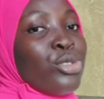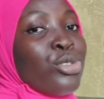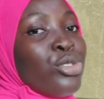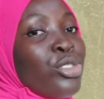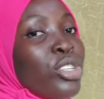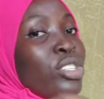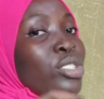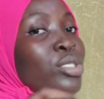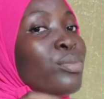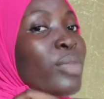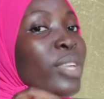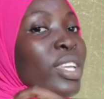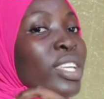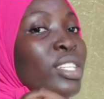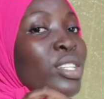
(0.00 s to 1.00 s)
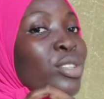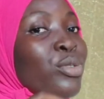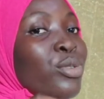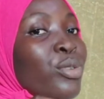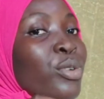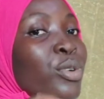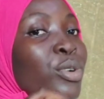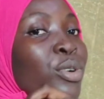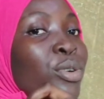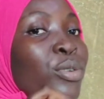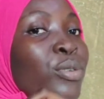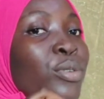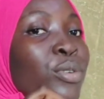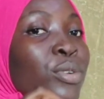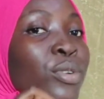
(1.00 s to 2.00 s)
to just make it look
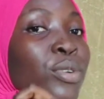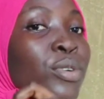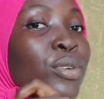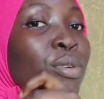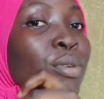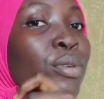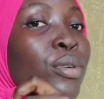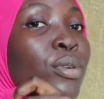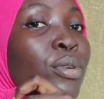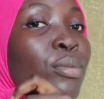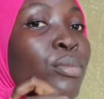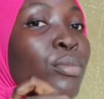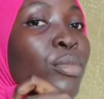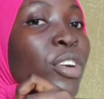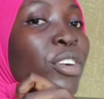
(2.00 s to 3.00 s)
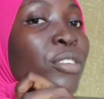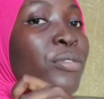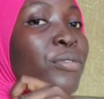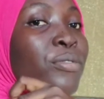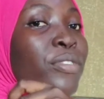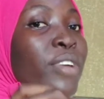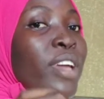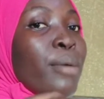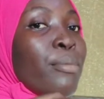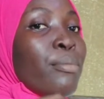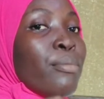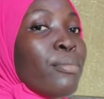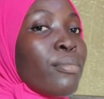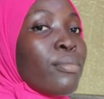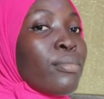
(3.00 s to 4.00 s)
more firm,